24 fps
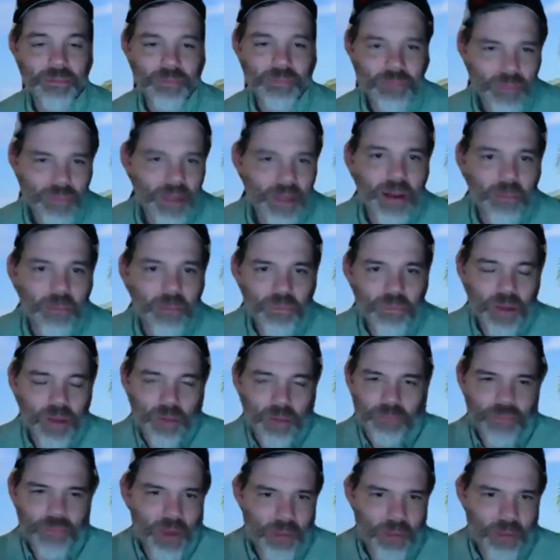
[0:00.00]

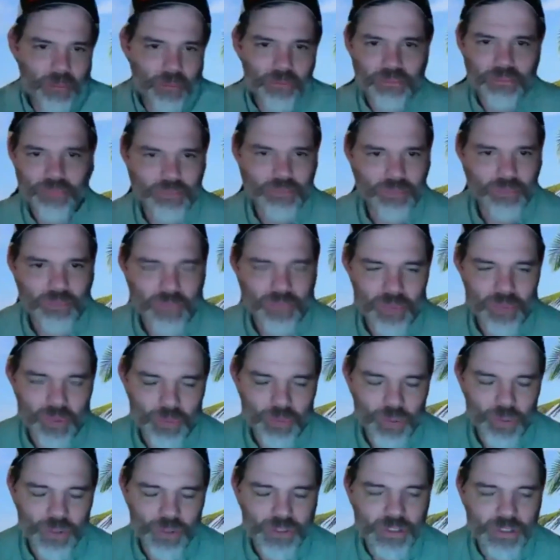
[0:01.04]
I'm
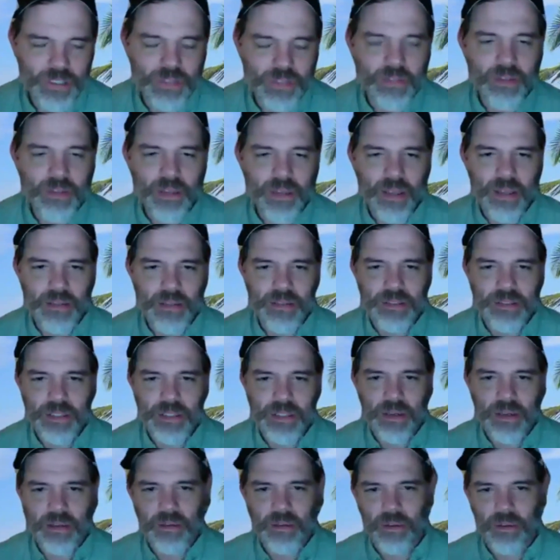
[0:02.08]
thrilled and
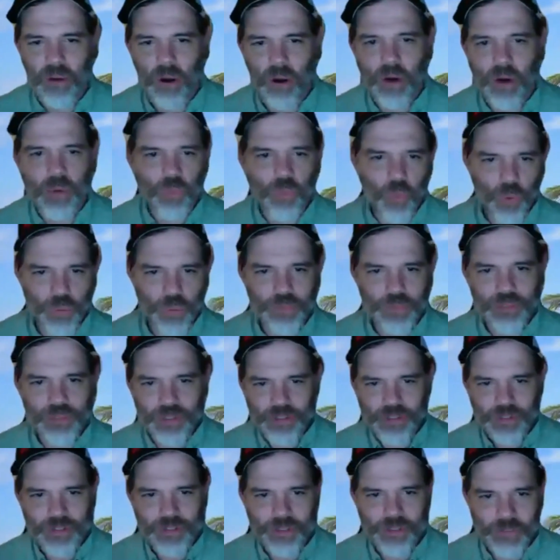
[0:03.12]
heartwarmed
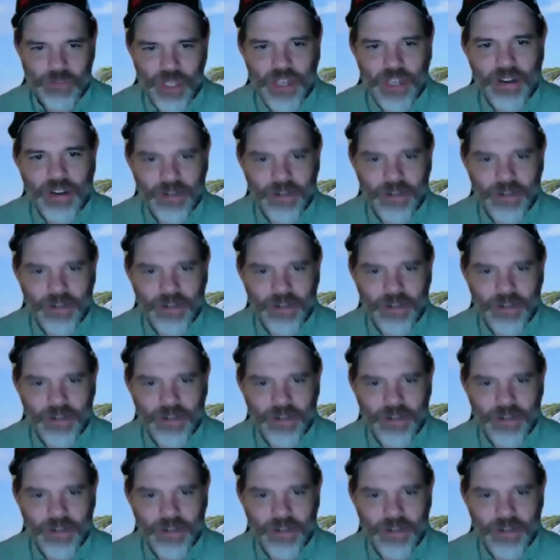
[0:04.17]
to be here.